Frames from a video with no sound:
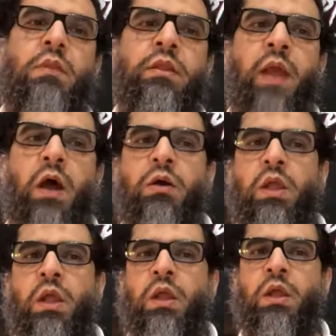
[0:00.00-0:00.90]
Now,
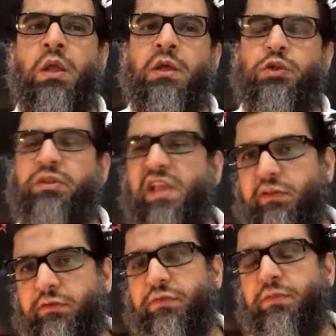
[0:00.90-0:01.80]
so
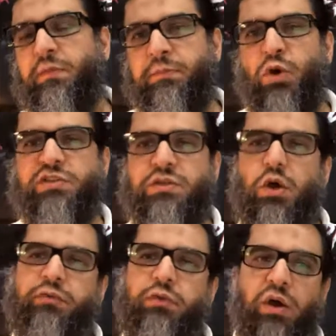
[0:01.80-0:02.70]
these books of
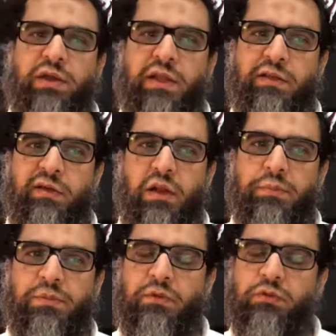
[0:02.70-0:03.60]
law, they
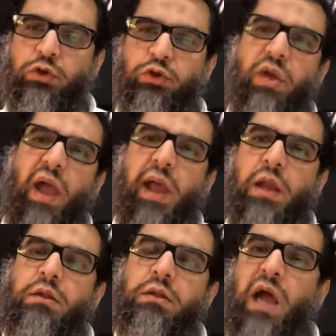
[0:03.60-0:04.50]
developed. So you
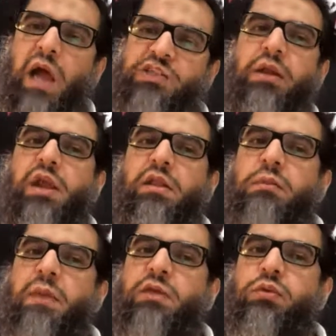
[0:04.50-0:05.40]
had the Ashari, the
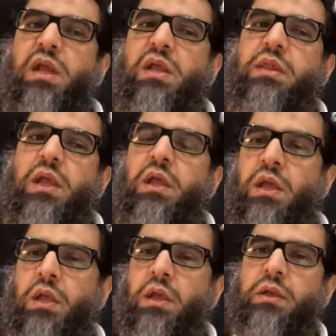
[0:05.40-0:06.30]
Maturidi,
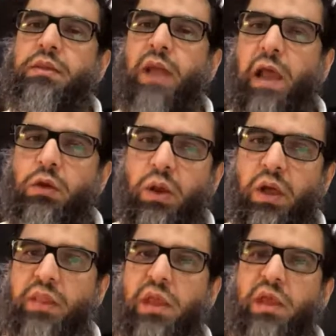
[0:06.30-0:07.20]
the Ahlul
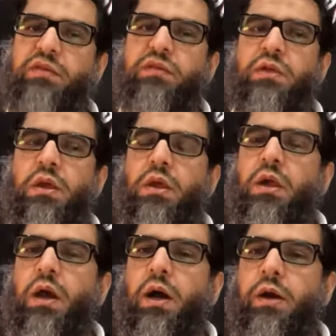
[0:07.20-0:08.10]
Hadith,
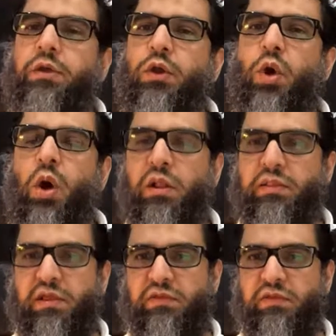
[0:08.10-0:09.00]
all
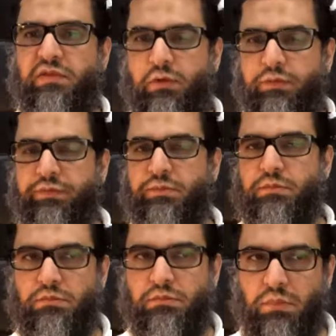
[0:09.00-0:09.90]
these kind of,
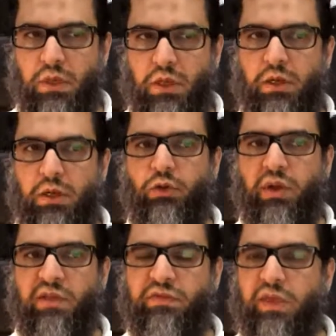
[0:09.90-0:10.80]
you
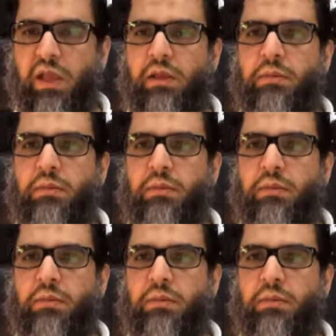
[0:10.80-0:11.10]
can say,